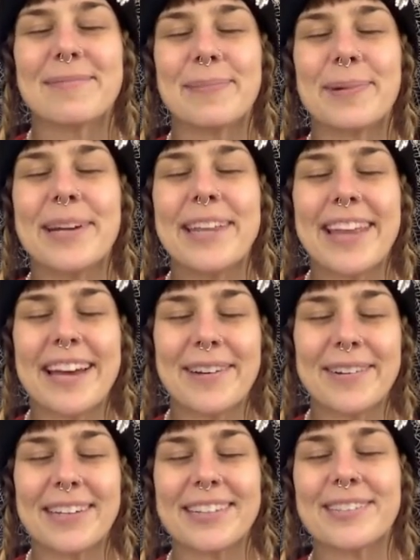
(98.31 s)
Breathe
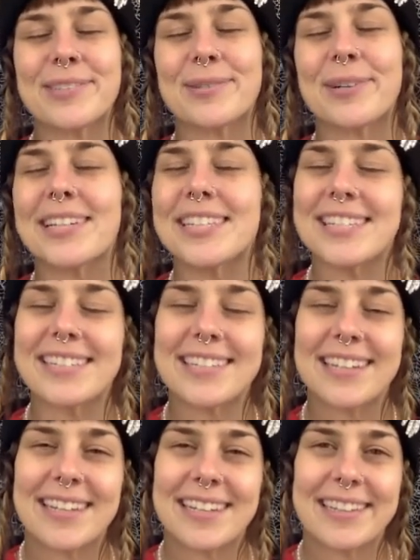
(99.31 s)
out and trust
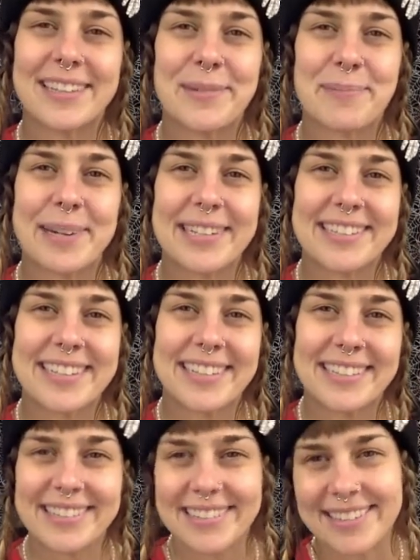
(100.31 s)
the
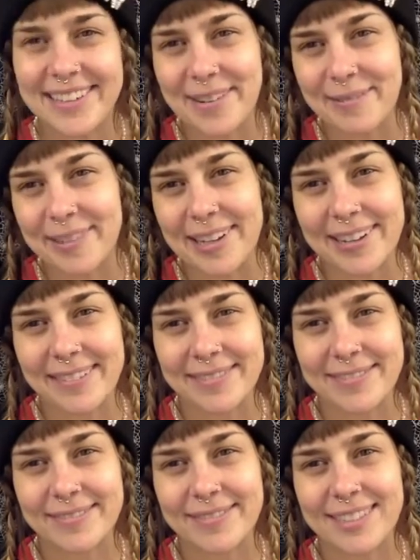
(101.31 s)
process of
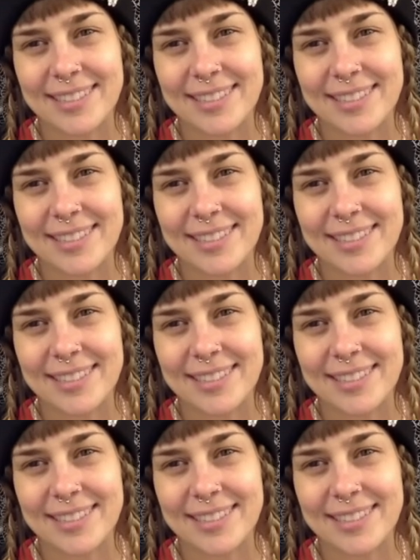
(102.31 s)
life.